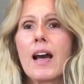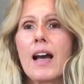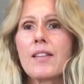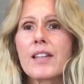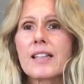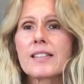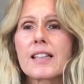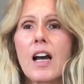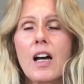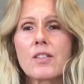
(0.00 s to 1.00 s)
And this
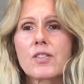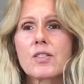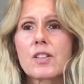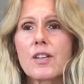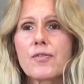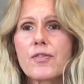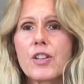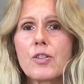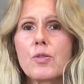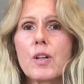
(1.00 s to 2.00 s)
answers a
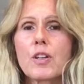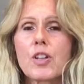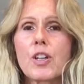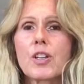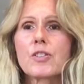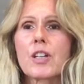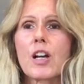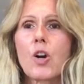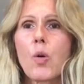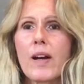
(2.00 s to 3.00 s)
few good
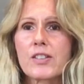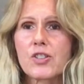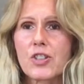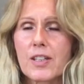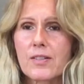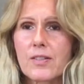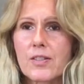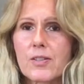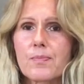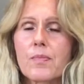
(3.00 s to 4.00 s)

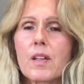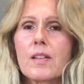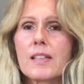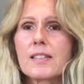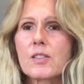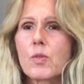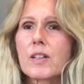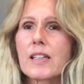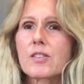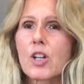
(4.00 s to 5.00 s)
questions. This is
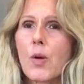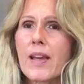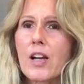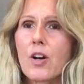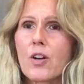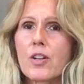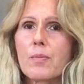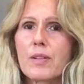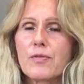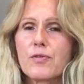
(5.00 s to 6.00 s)
what is going on
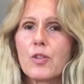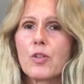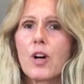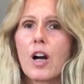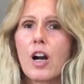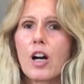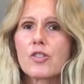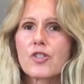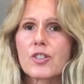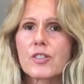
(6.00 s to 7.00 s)
before
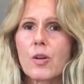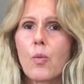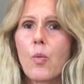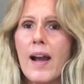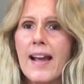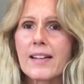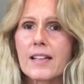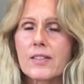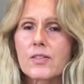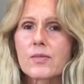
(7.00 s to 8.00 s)
conscious
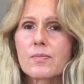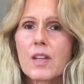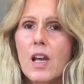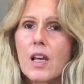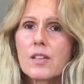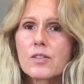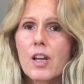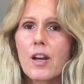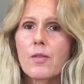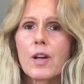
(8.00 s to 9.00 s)
awareness.
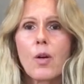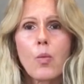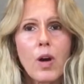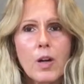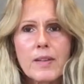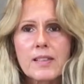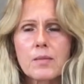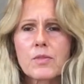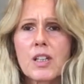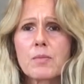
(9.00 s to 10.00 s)
So, why we
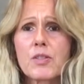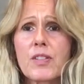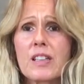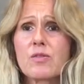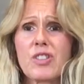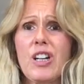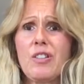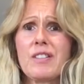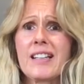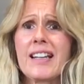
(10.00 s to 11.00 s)
sometimes feel
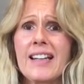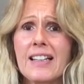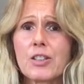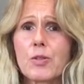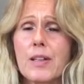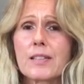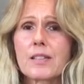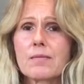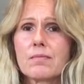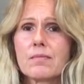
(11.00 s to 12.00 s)
totally inadequate.